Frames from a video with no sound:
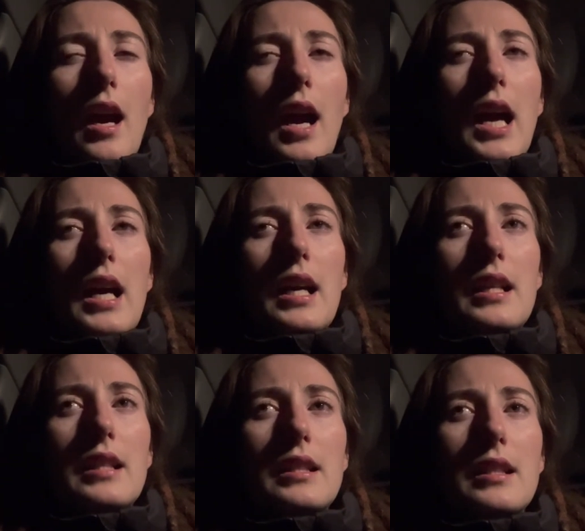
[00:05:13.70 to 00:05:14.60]

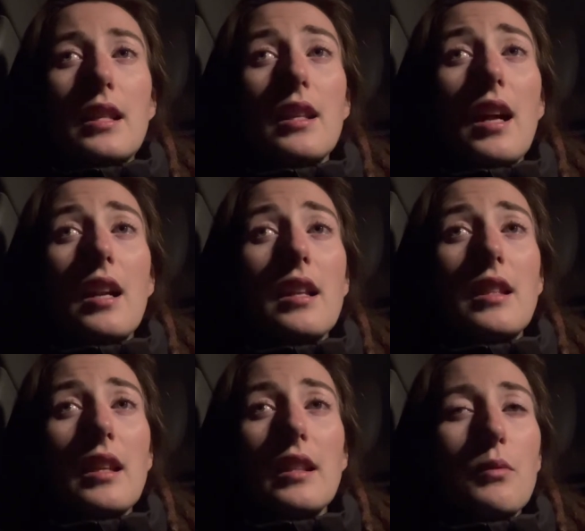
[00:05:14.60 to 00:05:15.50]
and
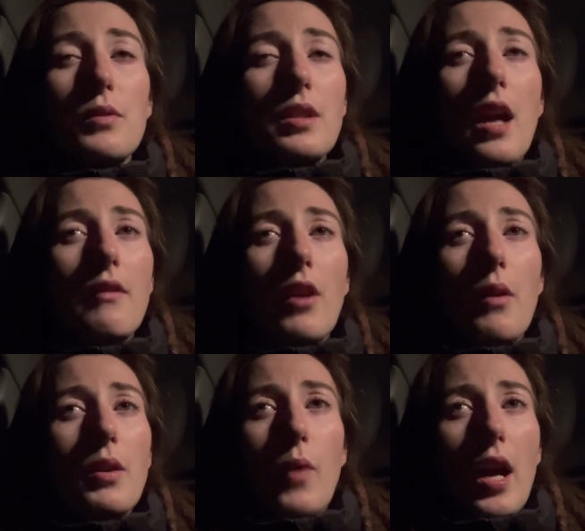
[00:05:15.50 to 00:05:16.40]
it was kind of
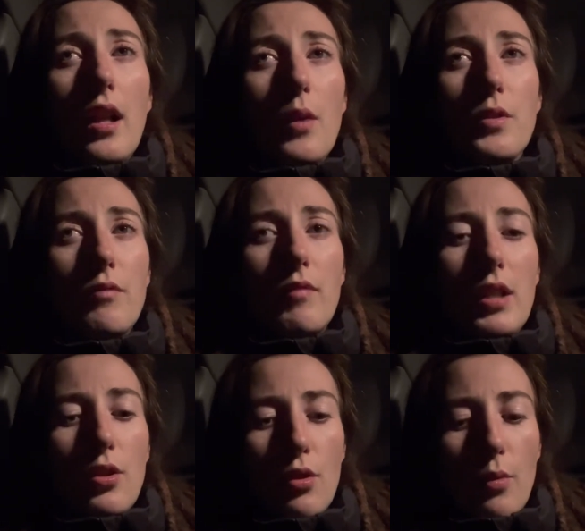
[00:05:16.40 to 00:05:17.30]
going well. I wasn't
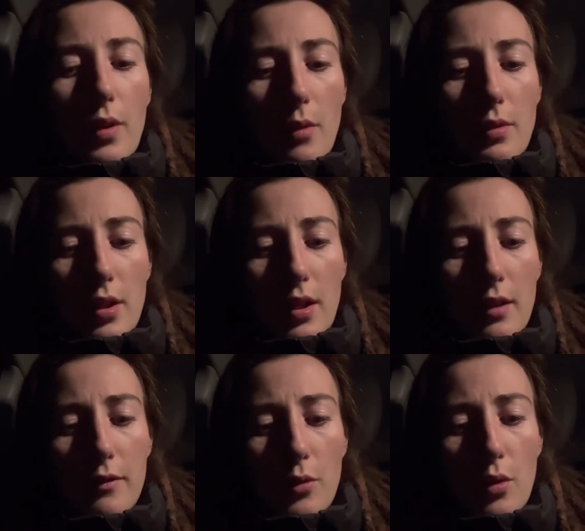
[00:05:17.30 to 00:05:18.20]
really sure what I was
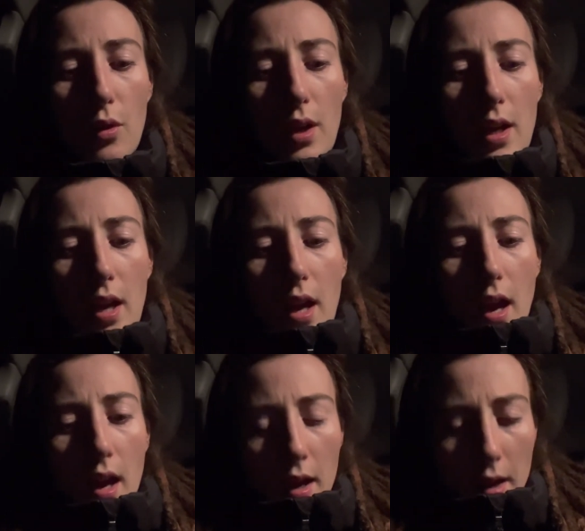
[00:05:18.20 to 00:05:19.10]
looking for.
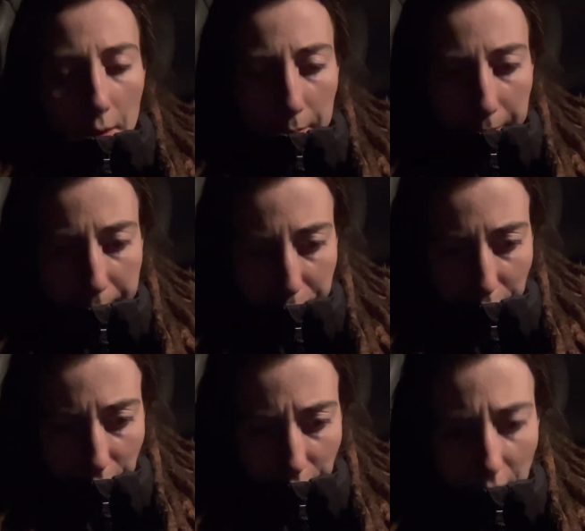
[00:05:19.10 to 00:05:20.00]
I
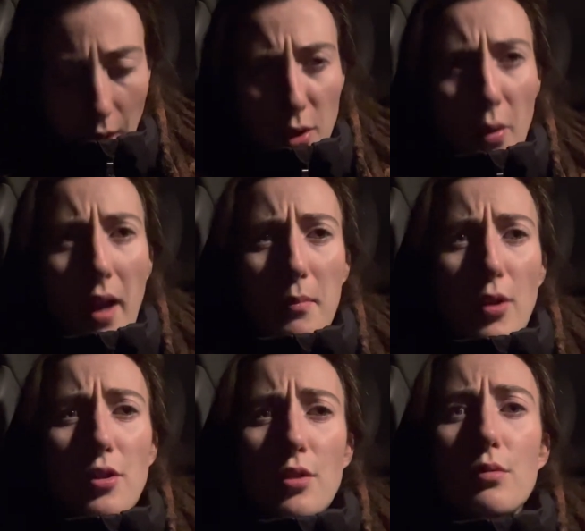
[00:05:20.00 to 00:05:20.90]
was quite
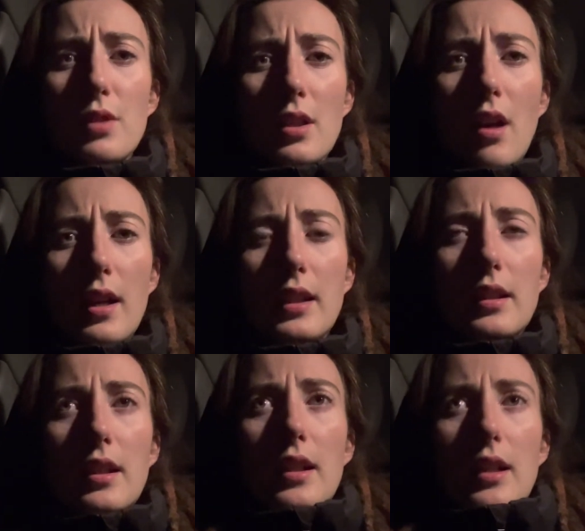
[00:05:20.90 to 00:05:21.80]
emotional tonight.
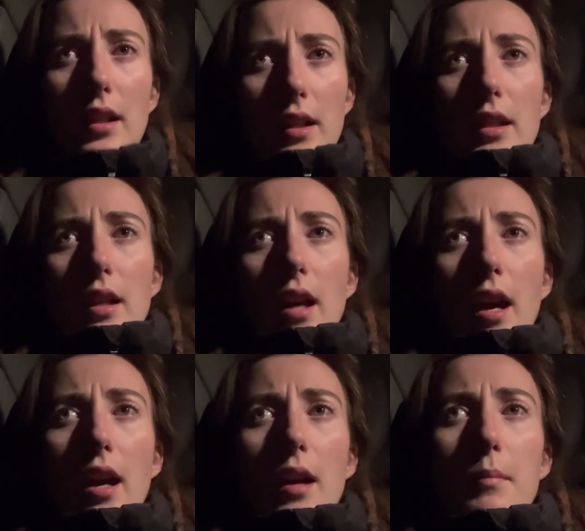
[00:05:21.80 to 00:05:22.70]

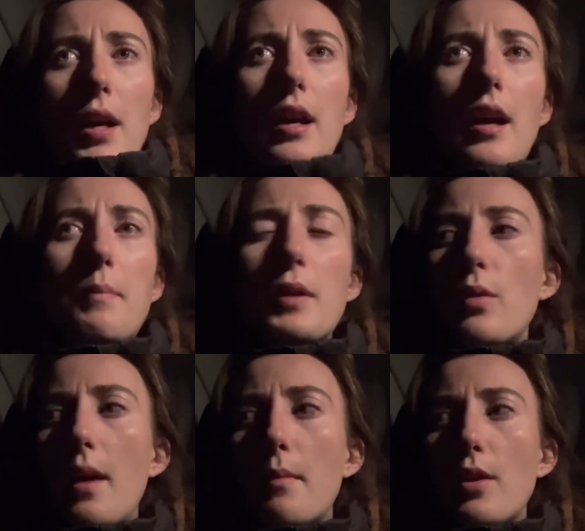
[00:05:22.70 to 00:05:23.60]
I've been
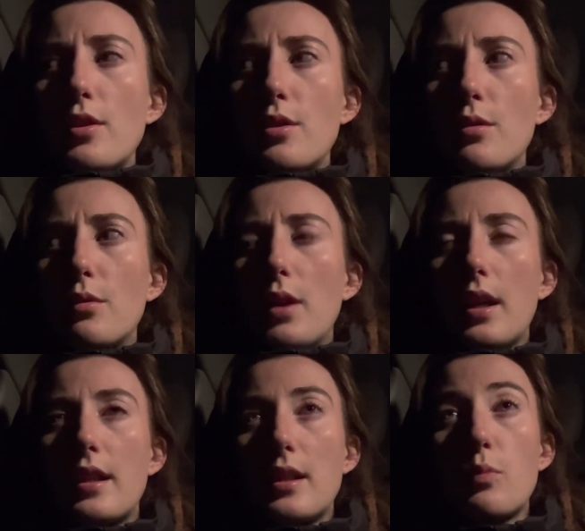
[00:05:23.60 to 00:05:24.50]
quite emotional
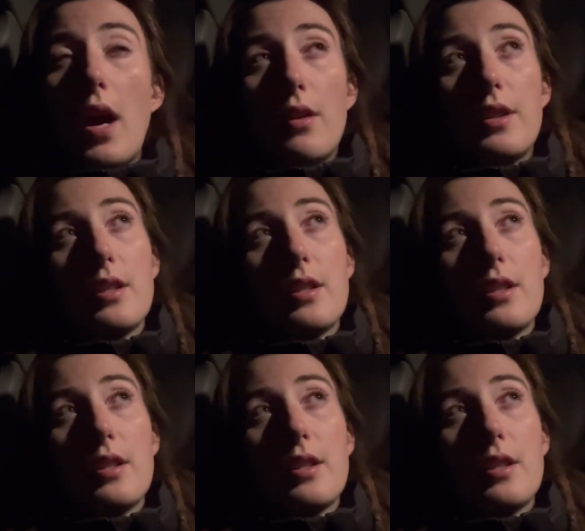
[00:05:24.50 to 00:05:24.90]
I've